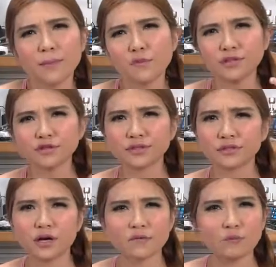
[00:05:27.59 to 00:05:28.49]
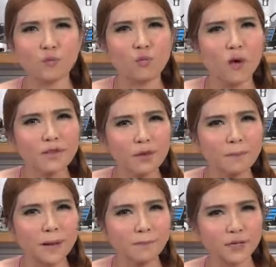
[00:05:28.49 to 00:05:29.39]
I'm going to start with one
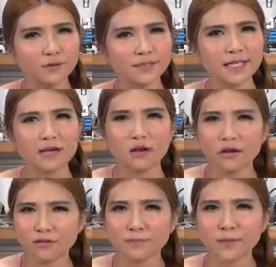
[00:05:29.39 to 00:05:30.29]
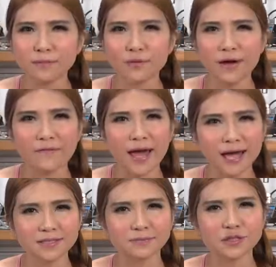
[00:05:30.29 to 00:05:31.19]
of my builds that a lot of people have
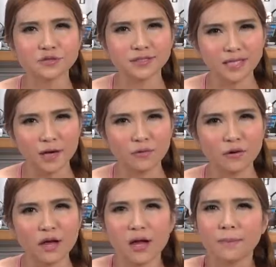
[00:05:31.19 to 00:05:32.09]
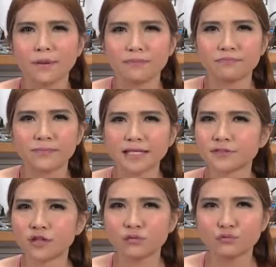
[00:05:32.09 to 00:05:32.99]
asked me to sell, but
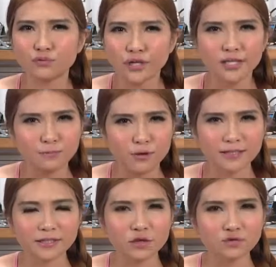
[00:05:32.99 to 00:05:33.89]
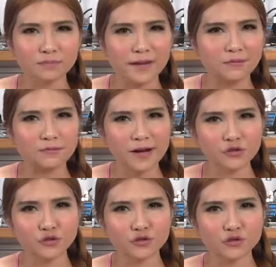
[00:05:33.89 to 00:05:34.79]
that's not really practical to
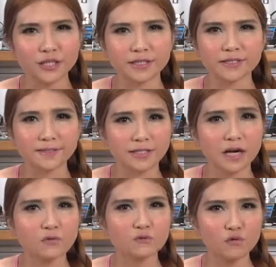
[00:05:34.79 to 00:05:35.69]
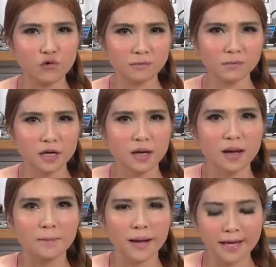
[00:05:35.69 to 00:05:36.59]
manufacture in its current form.
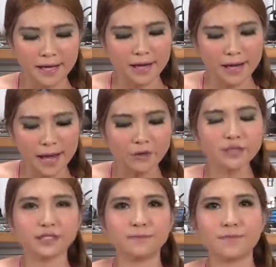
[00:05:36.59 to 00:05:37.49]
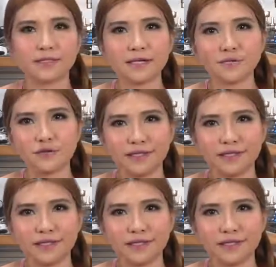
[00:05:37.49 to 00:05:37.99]
My LED pigtail